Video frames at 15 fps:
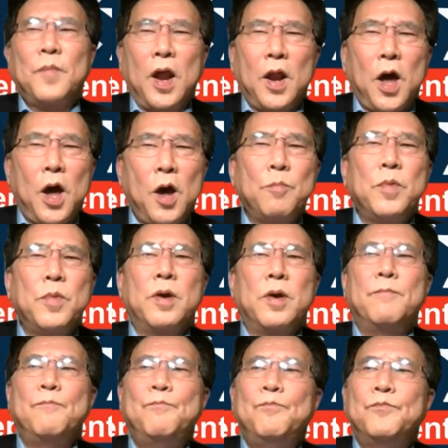a lot of
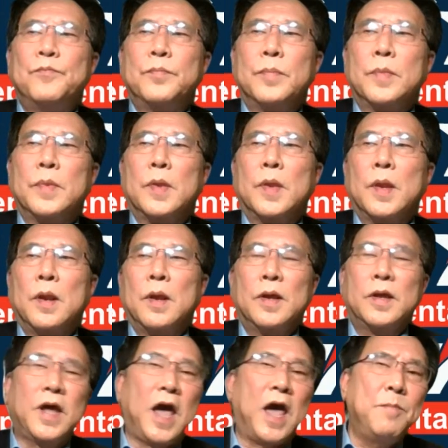them
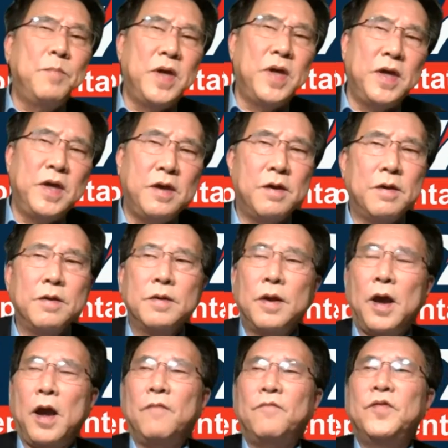came here
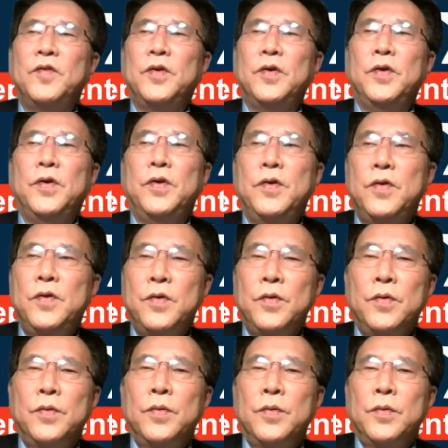after
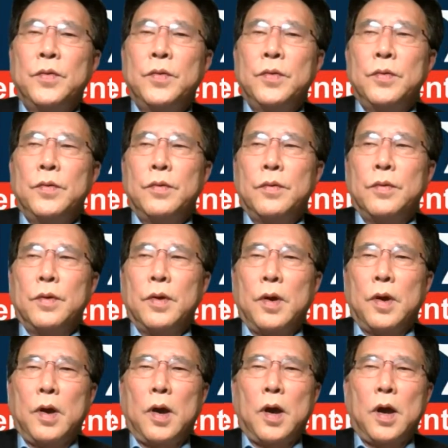
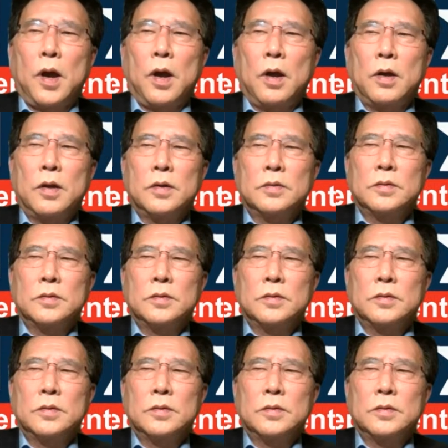uh,